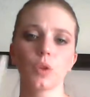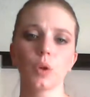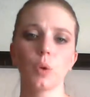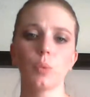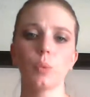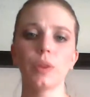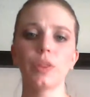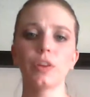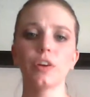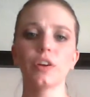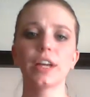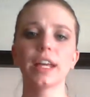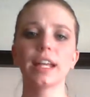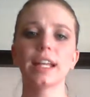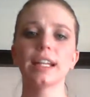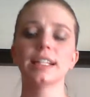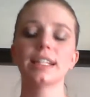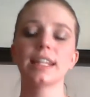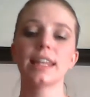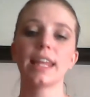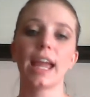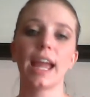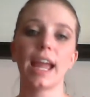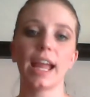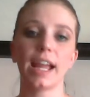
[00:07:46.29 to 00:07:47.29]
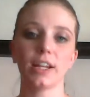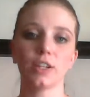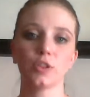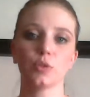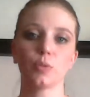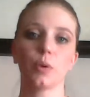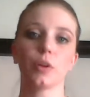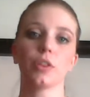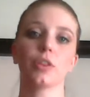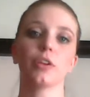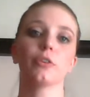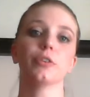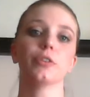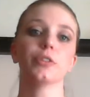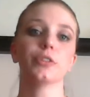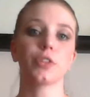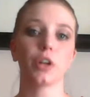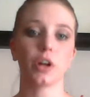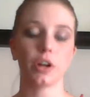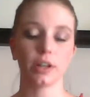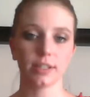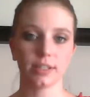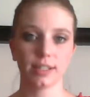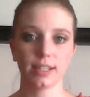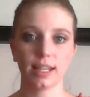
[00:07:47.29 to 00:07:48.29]
when they're getting to the age where they'll
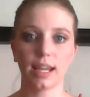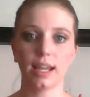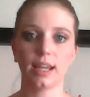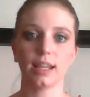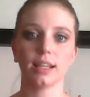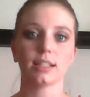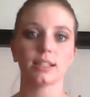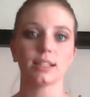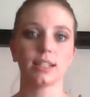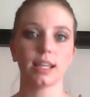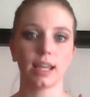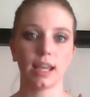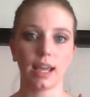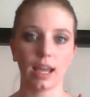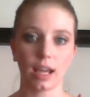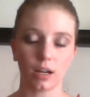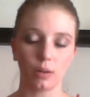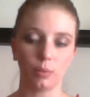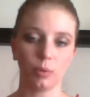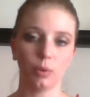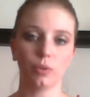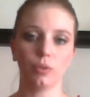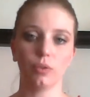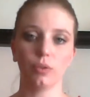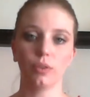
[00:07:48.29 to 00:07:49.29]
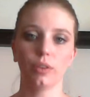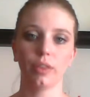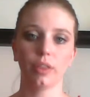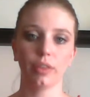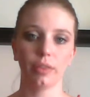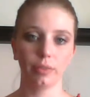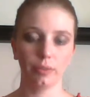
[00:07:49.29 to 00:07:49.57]
start saying animal